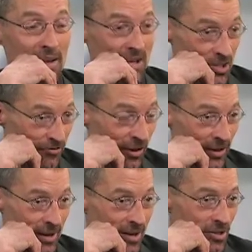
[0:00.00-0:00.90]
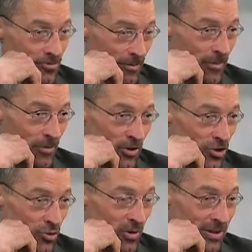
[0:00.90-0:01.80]
is filling us, remember
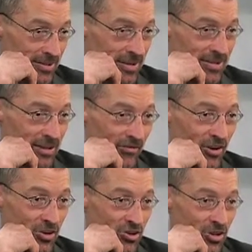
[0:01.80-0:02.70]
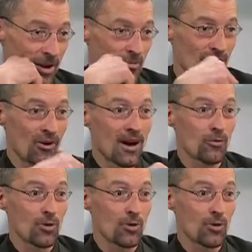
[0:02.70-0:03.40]
this is what it says in Ephesians chapter five,